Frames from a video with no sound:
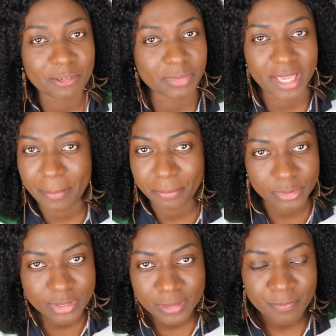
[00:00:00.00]
from the
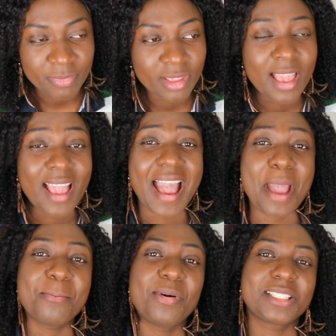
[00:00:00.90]
airport.
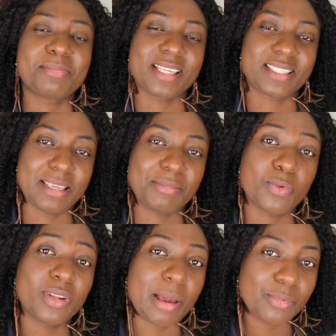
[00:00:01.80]
I bought my SIM, the
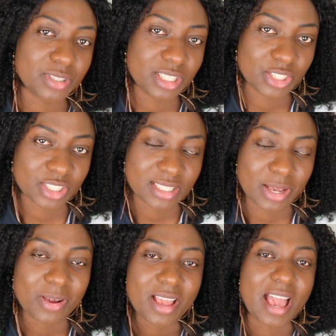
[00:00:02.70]
one I'm using just
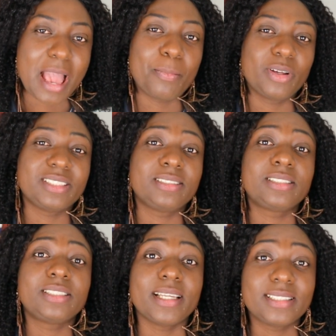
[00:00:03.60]
now. I bought it
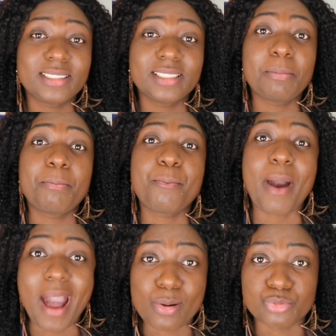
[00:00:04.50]

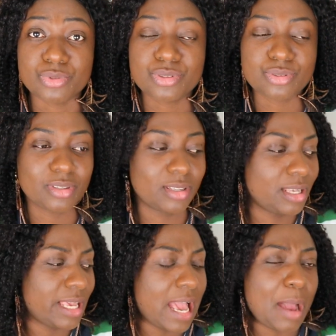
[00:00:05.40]
£30.
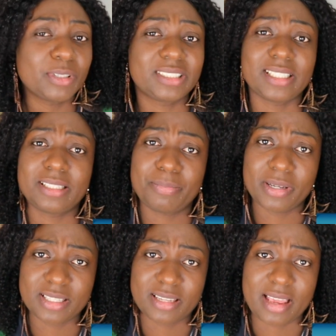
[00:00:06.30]
How much is
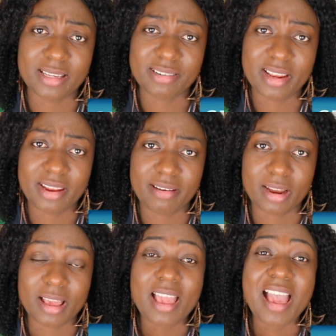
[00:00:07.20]
£30 in Nigerian
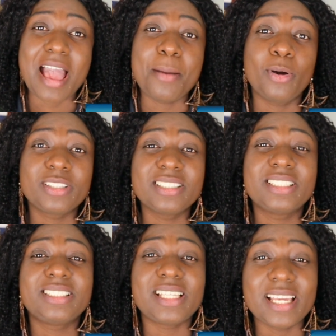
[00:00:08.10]
naira? I bought it
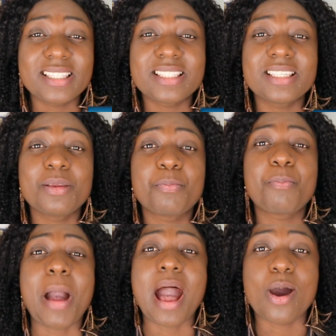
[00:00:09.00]

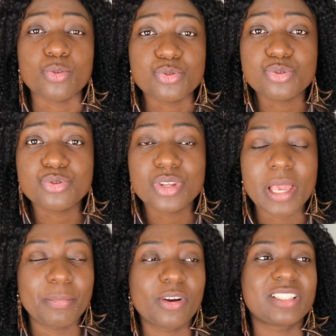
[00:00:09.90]

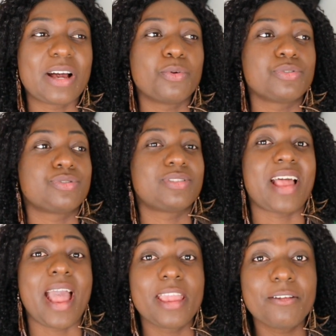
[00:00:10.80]
£30 because I was
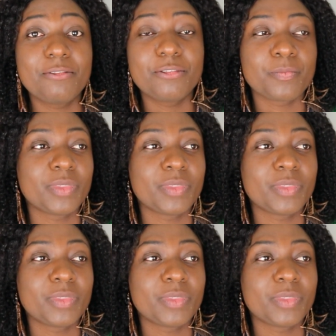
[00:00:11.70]
naive,